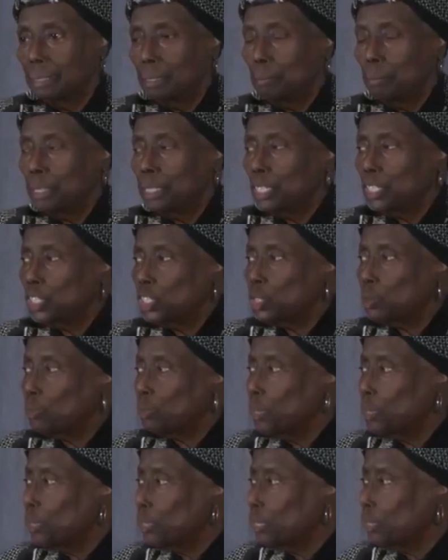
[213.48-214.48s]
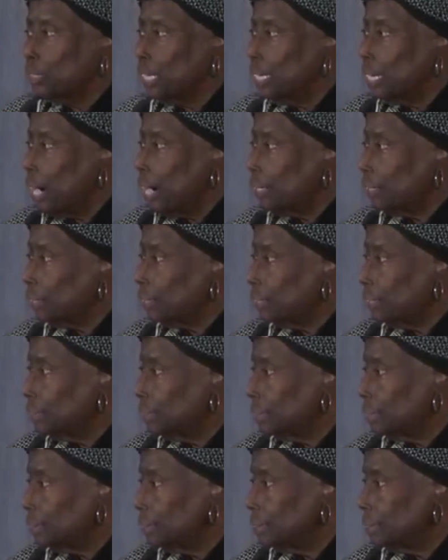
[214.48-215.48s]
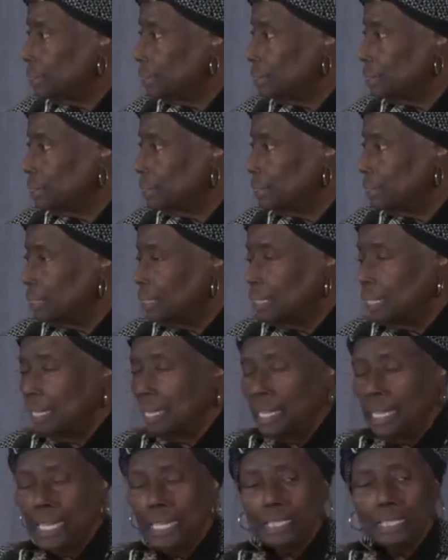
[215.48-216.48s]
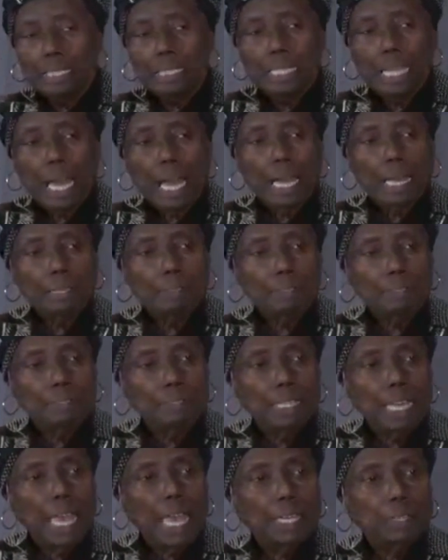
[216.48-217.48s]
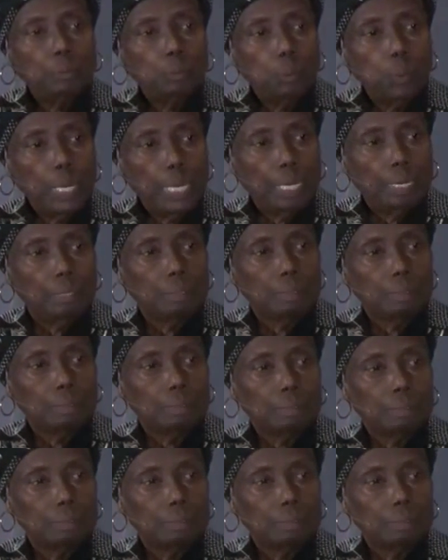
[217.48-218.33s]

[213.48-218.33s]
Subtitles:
but the spirit of that article is alive and well